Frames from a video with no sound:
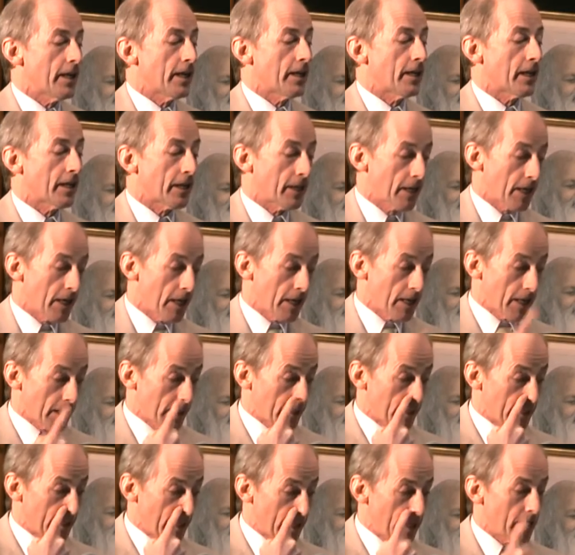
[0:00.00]
It
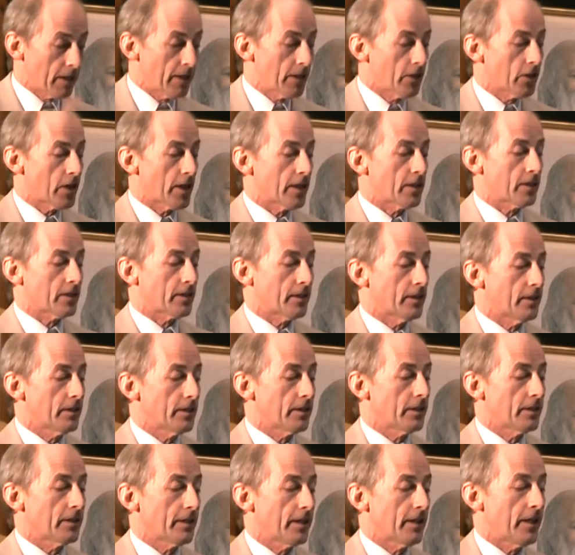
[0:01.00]
is a
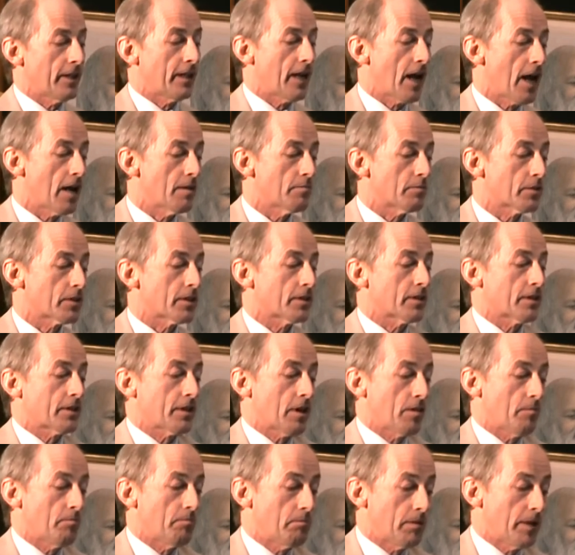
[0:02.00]
decongestant. It helps
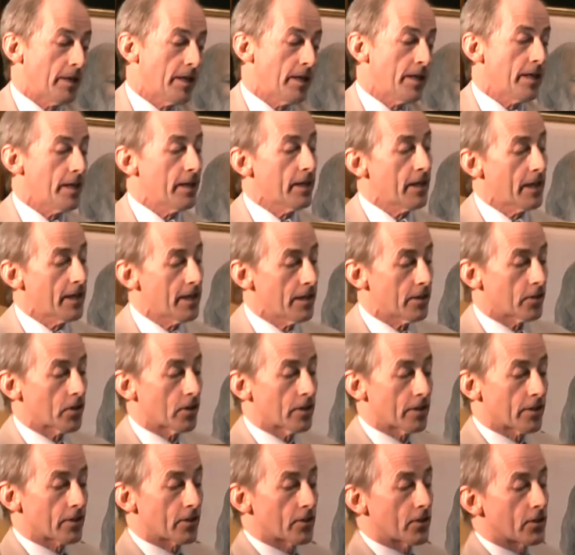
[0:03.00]
stop bleeding, heals
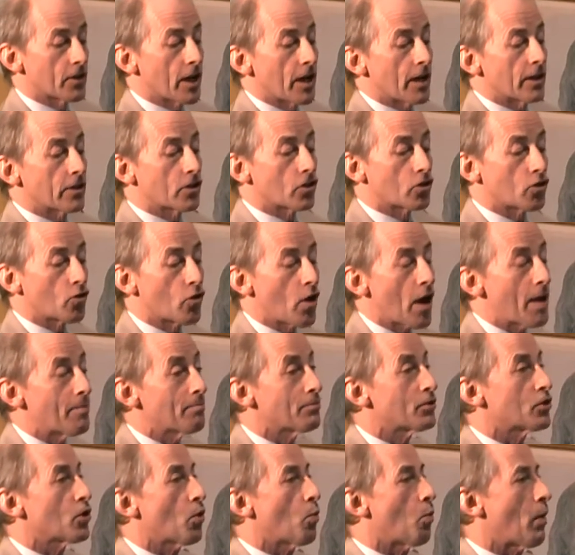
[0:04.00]
ulcers,
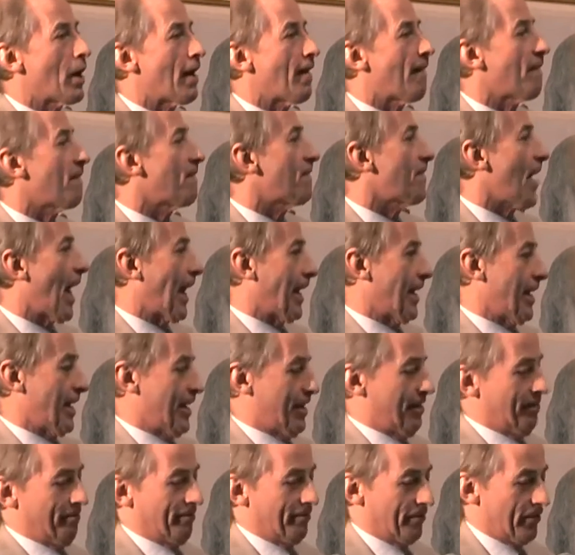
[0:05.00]
scrapes away fat.
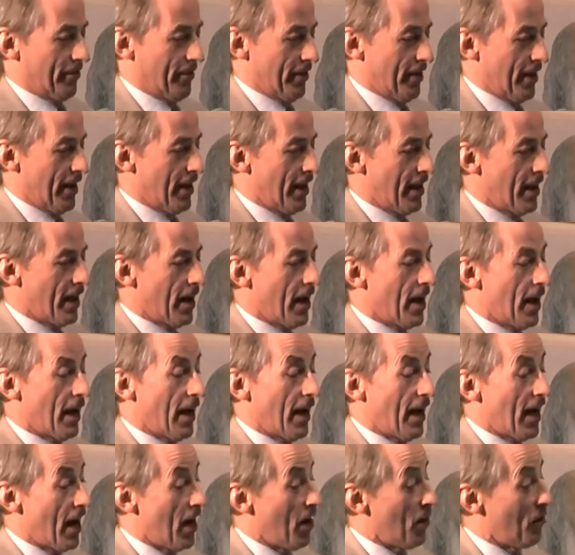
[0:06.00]

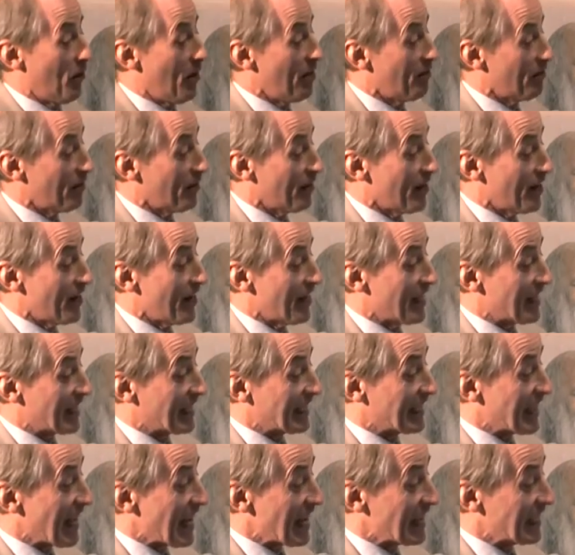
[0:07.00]
However, in
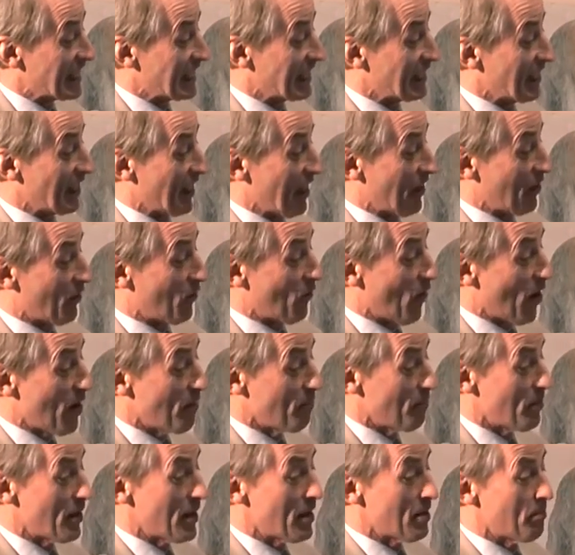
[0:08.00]
excess, it
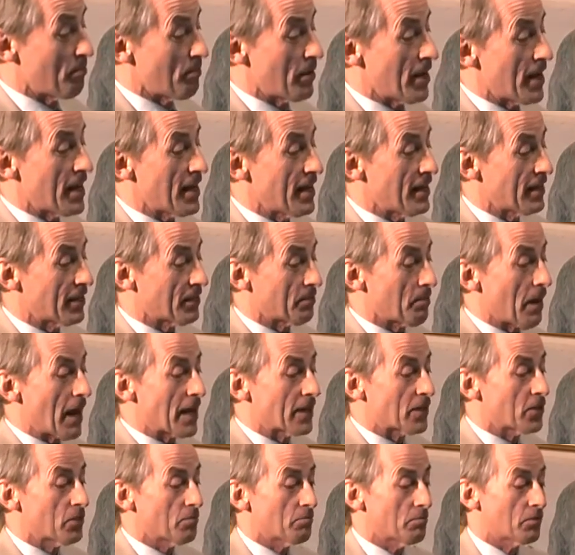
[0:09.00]
griping, pain,
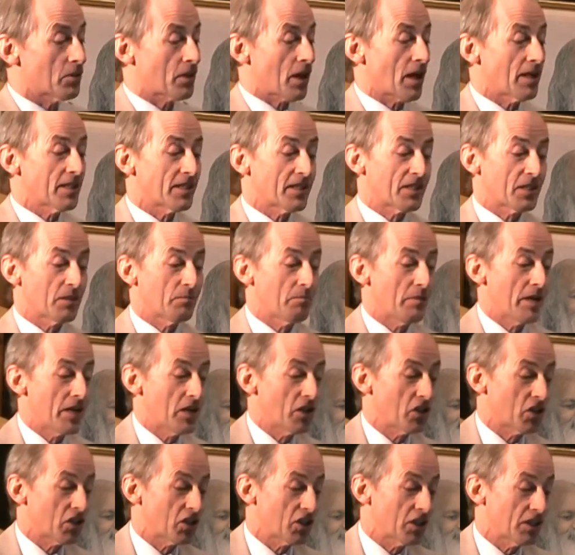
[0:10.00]
spasms,
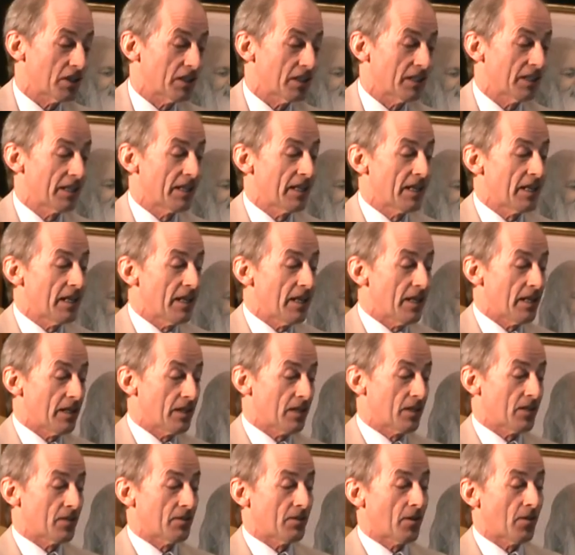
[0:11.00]
constipation,
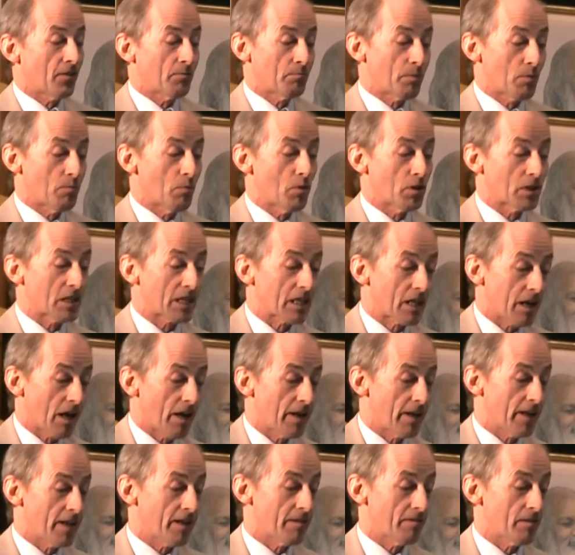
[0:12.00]
it promotes
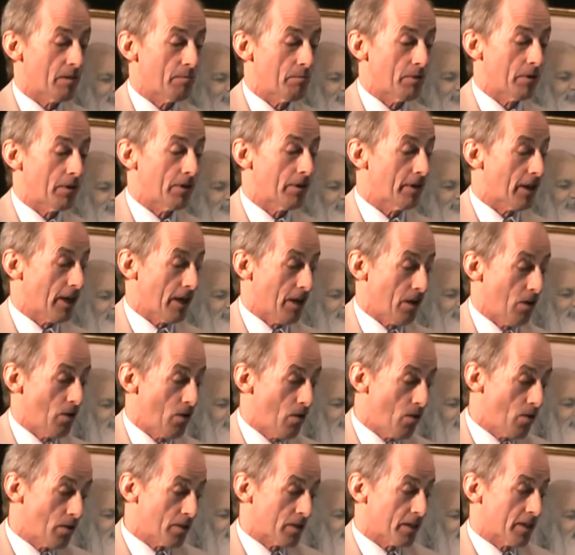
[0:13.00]
clotting of the blood, it
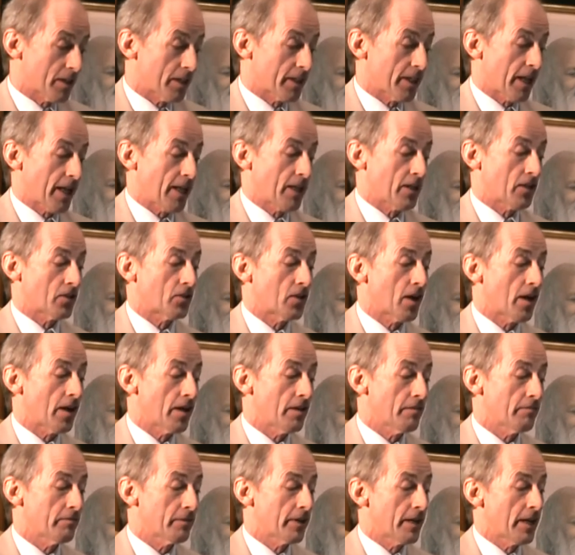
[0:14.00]
lowers the sex
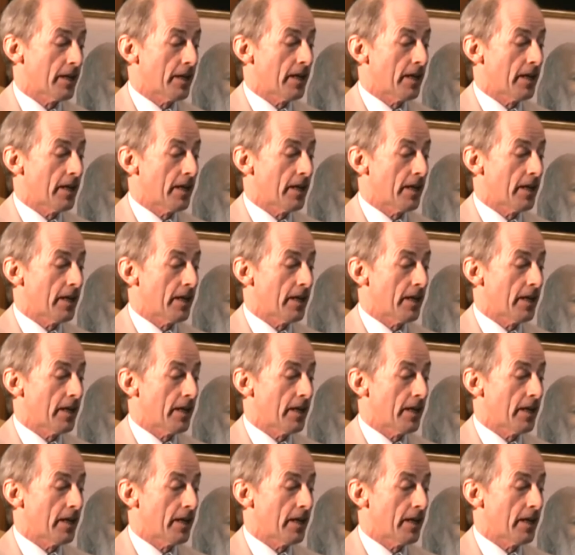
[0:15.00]
drive,